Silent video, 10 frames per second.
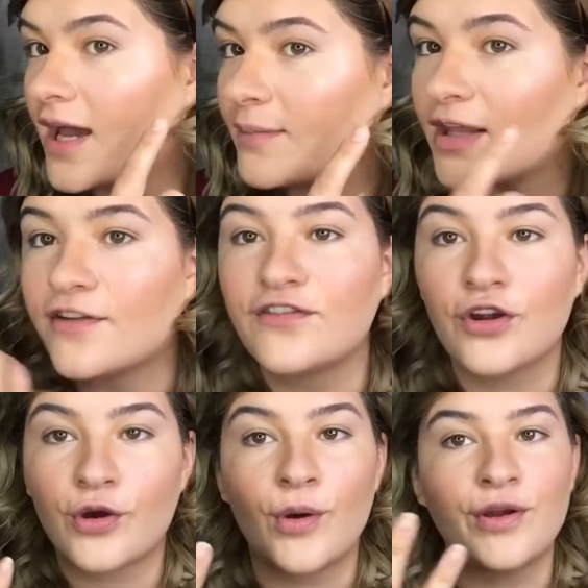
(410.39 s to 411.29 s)
I mean, if
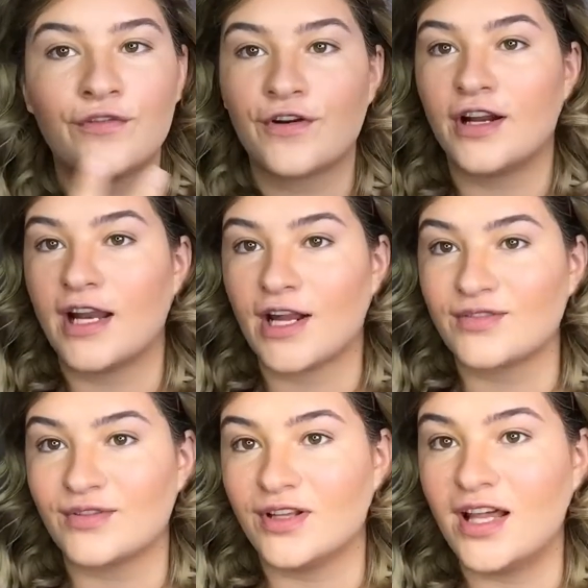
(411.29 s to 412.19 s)
you're going for a
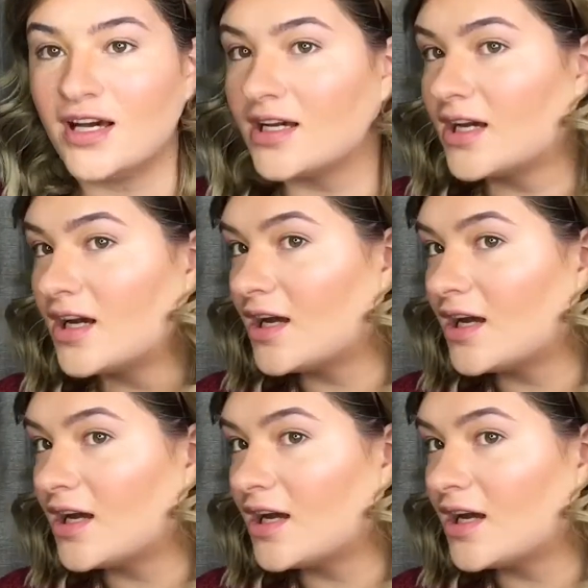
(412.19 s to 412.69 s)
natural look,